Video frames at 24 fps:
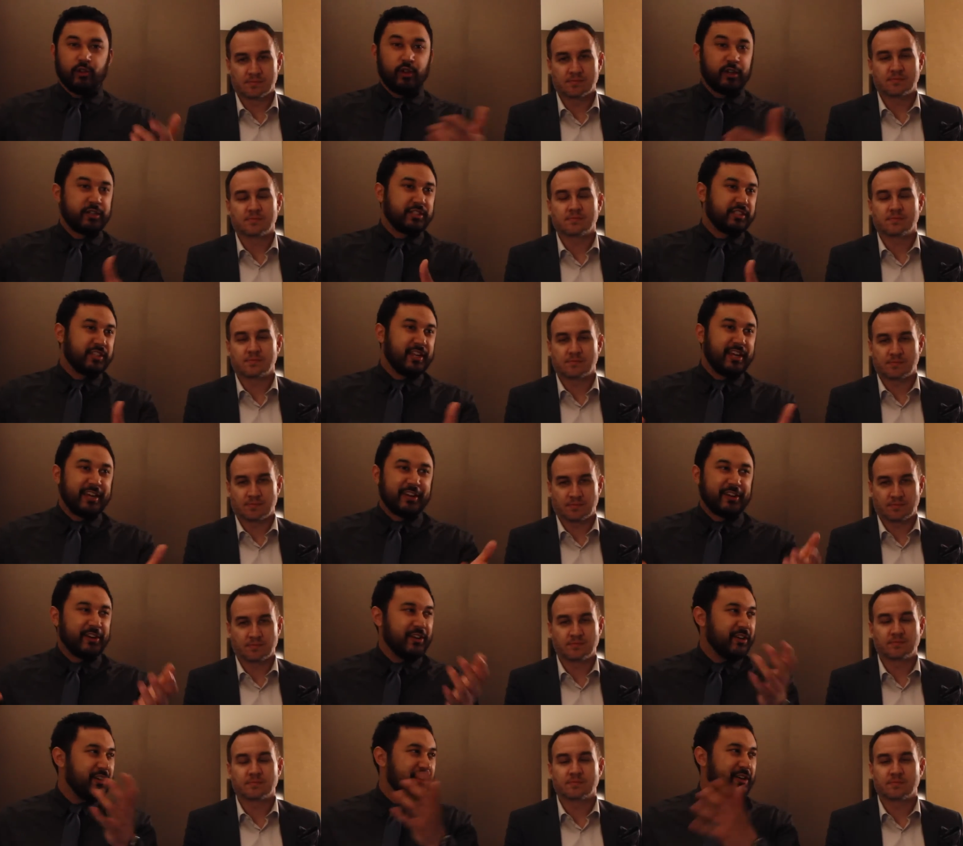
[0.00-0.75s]
Speaker 1: or looks
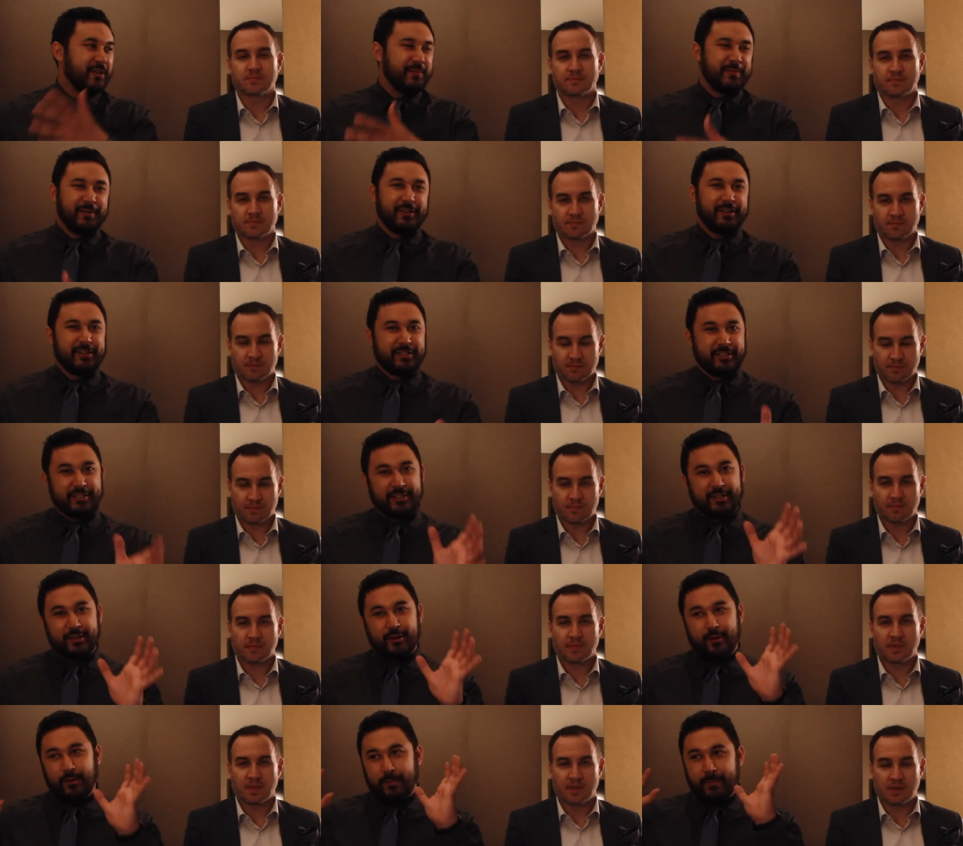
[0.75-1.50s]
like her but is
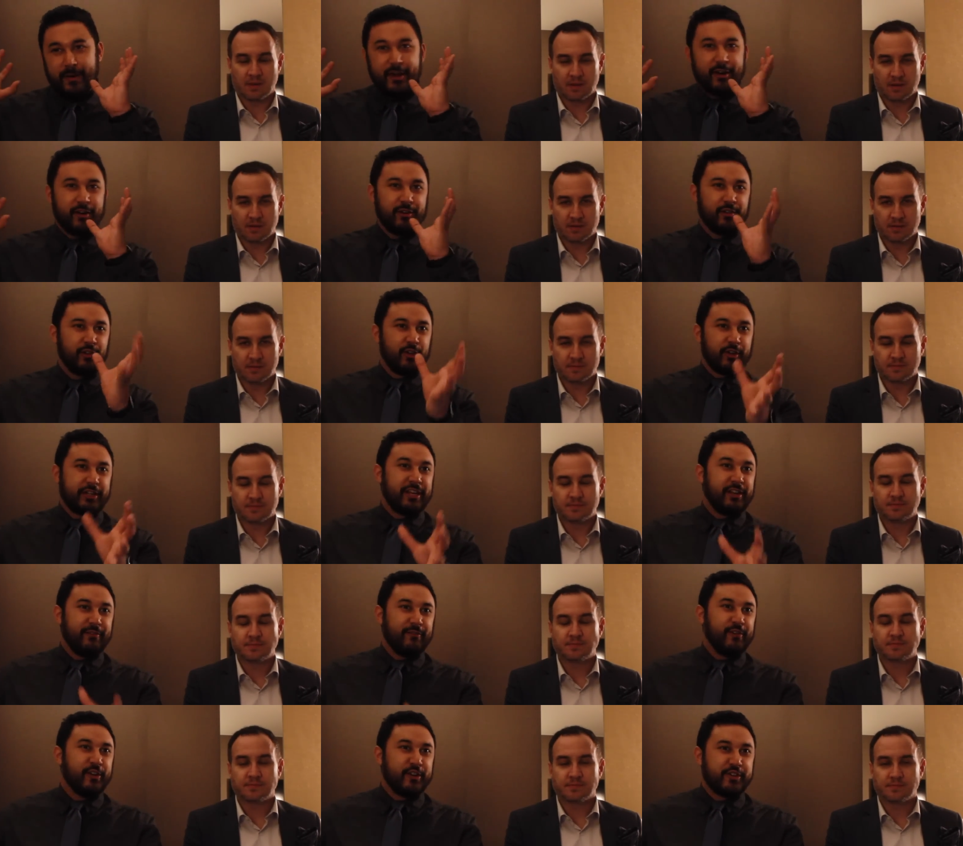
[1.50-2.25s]
you know a better
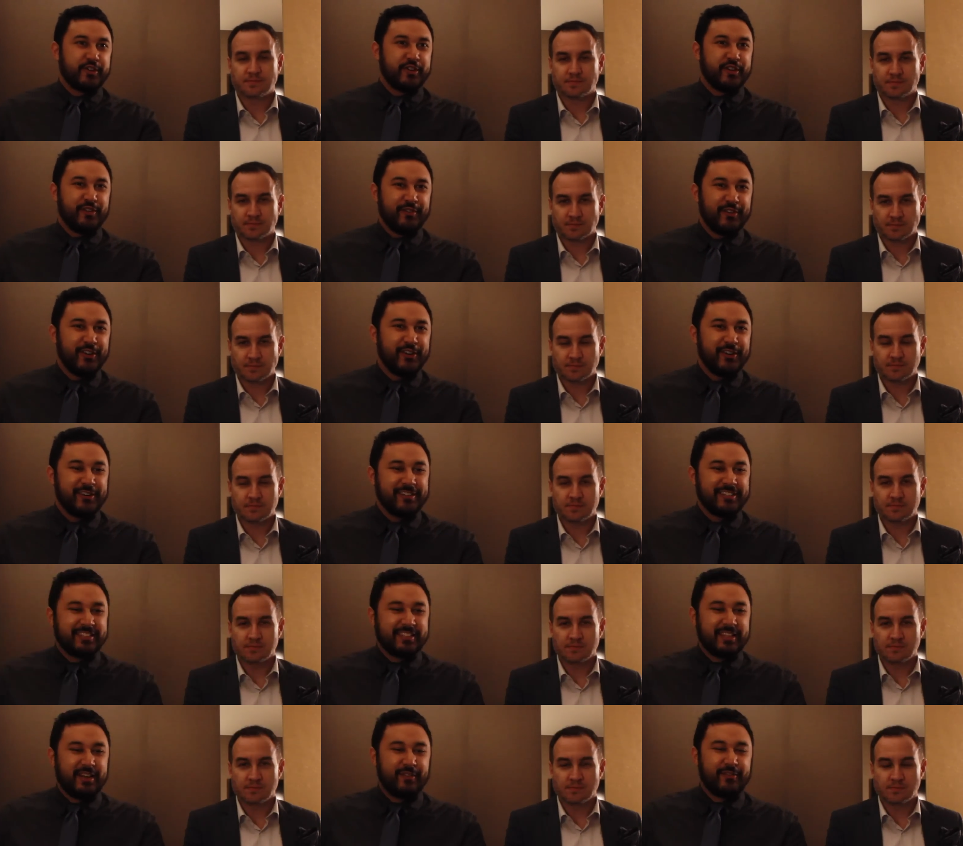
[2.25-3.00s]
looking version of her
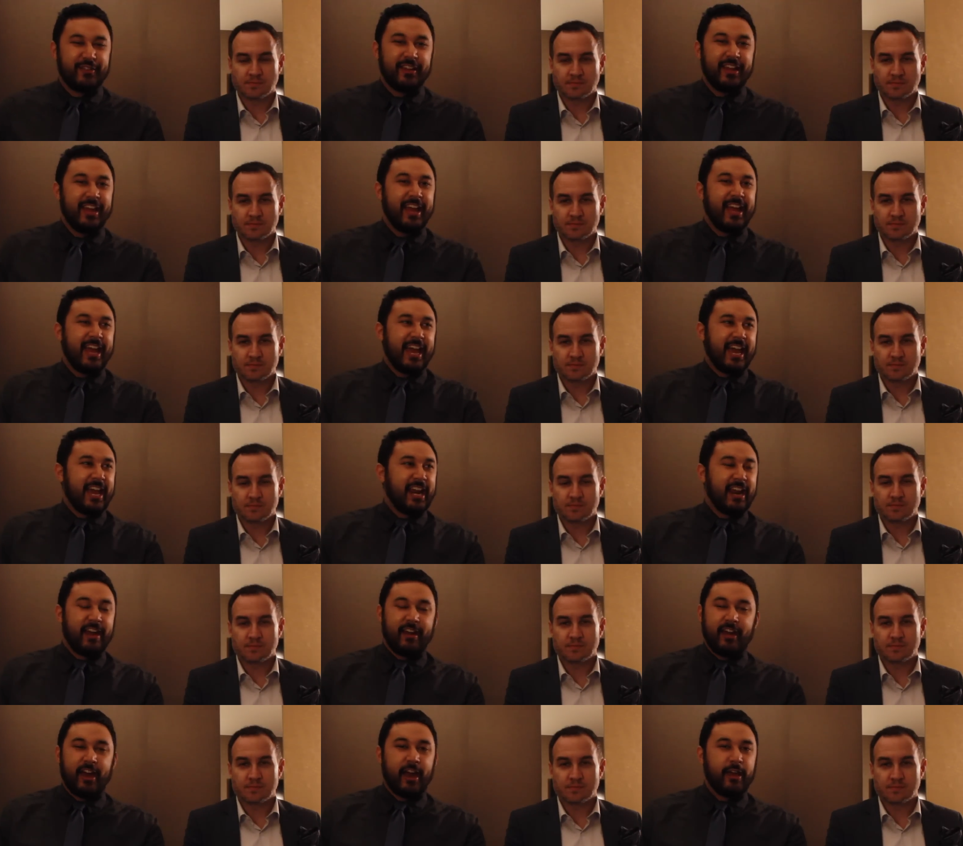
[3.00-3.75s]
and stuff
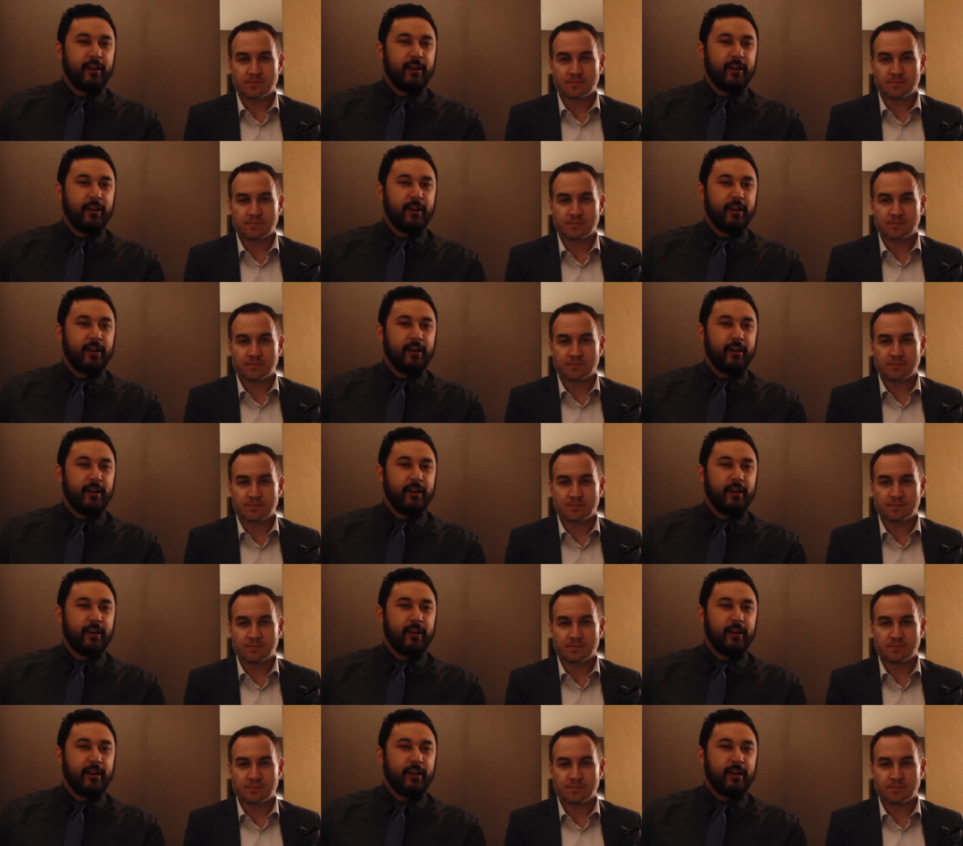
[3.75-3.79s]
and I,